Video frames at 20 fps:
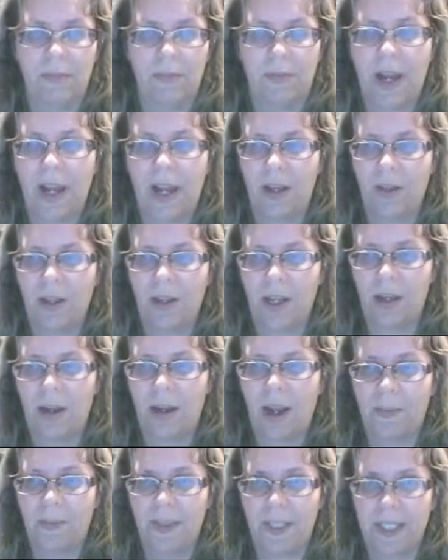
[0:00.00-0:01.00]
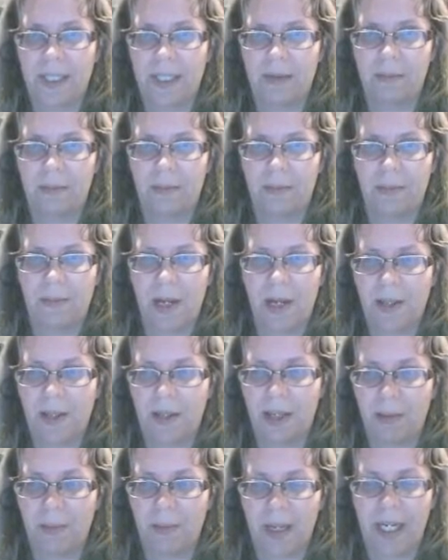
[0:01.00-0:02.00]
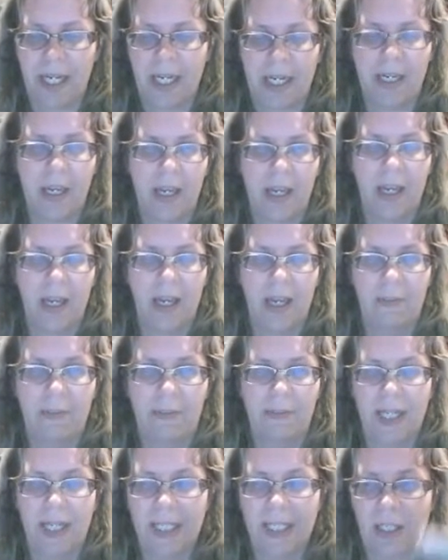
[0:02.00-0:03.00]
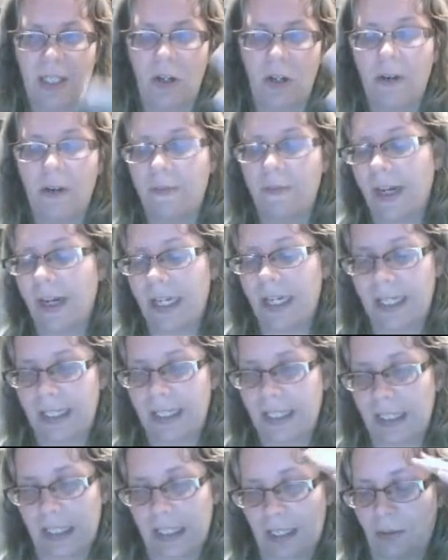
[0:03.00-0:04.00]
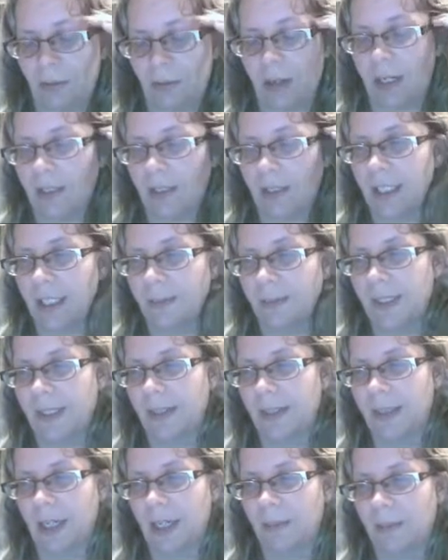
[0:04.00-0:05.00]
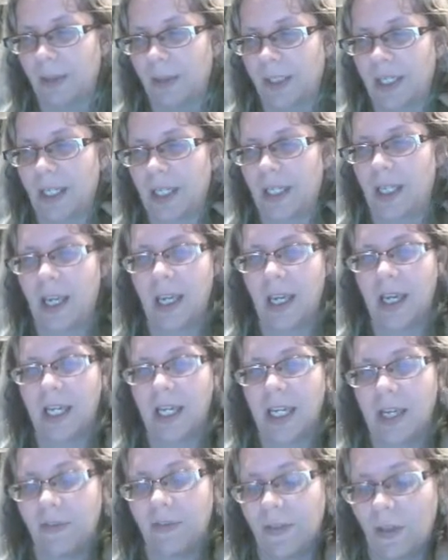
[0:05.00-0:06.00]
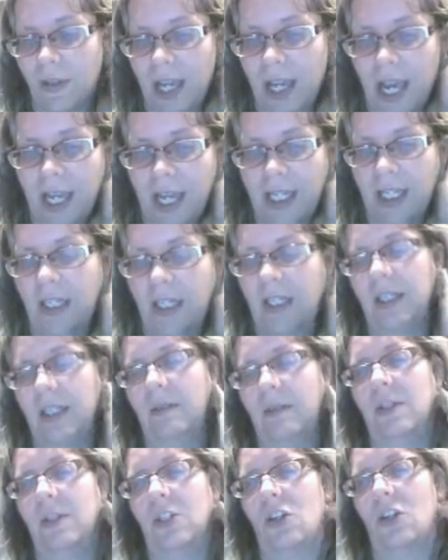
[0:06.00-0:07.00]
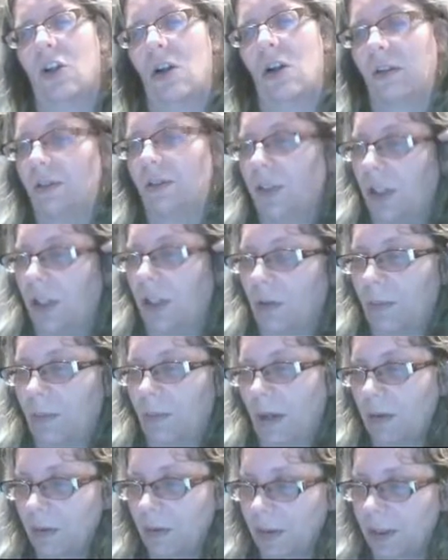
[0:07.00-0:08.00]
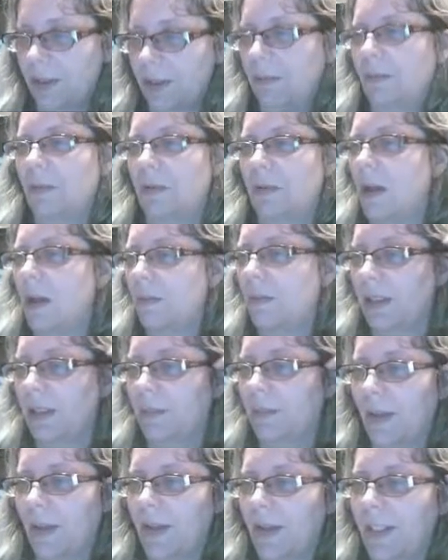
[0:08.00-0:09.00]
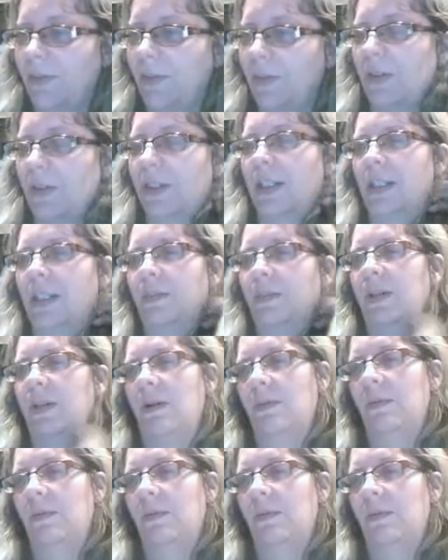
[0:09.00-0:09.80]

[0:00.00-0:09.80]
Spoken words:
file that I was sent by the committee because I couldn't find anything anywhere. I spent some time looking. If you can't get an image at all, don't post email us first because